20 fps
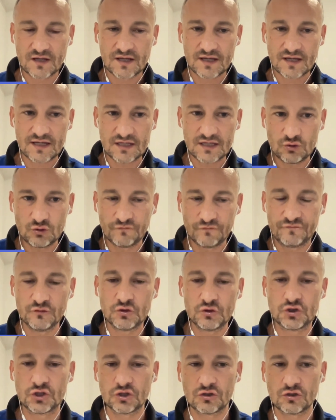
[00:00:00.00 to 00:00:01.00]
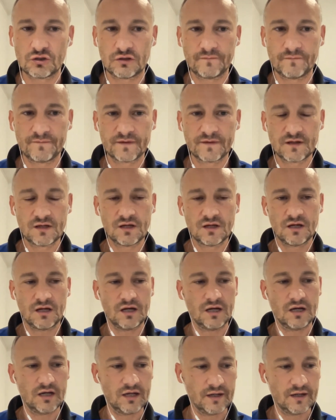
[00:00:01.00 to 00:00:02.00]
in the future
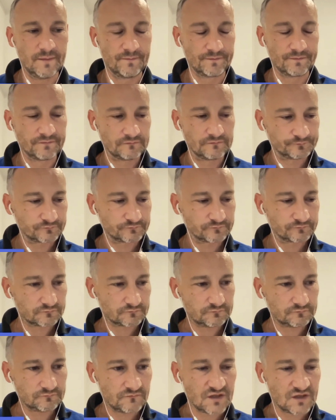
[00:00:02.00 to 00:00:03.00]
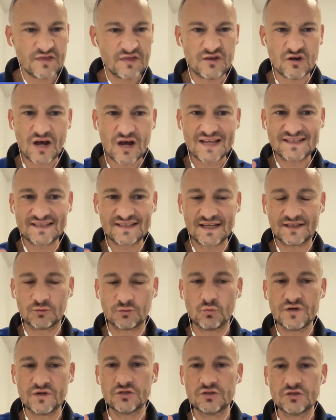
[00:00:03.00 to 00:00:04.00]
um, the asset
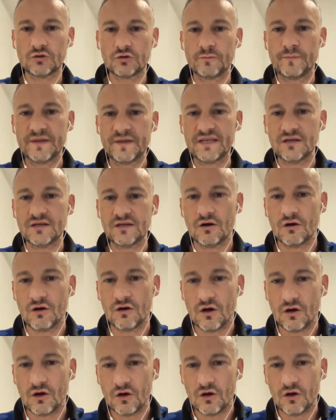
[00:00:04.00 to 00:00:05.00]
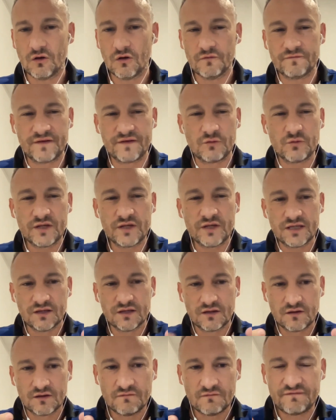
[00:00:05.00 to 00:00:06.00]
will not be very
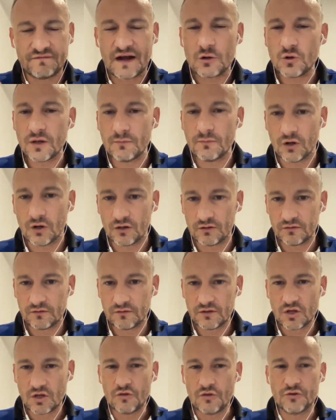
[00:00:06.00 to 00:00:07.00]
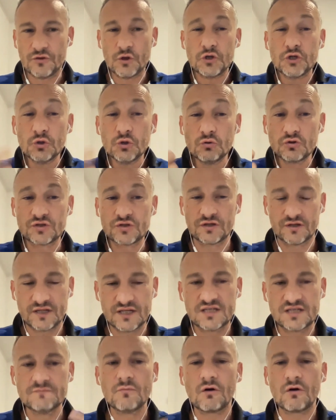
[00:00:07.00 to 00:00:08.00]
valuable. The use
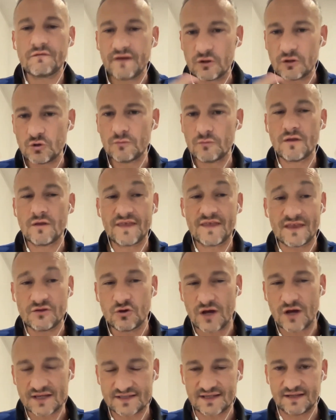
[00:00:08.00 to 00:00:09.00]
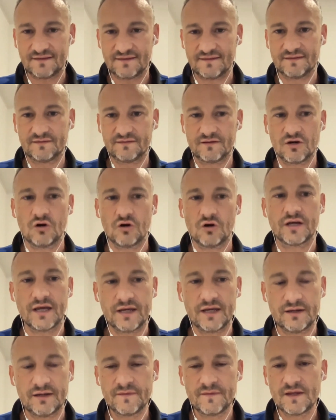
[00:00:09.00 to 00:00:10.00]
is more valuable than the asset.
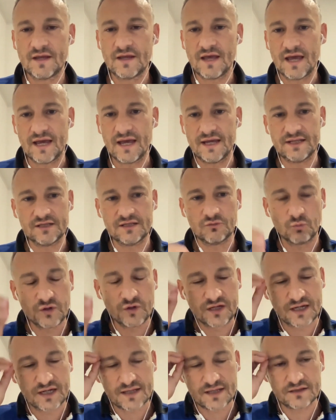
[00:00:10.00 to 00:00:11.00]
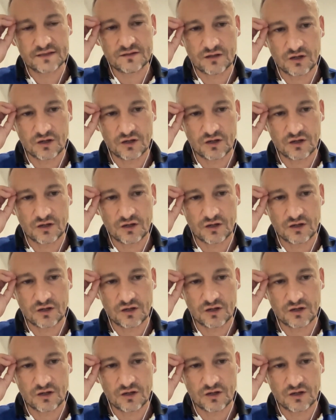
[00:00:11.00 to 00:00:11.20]
Okay, and we can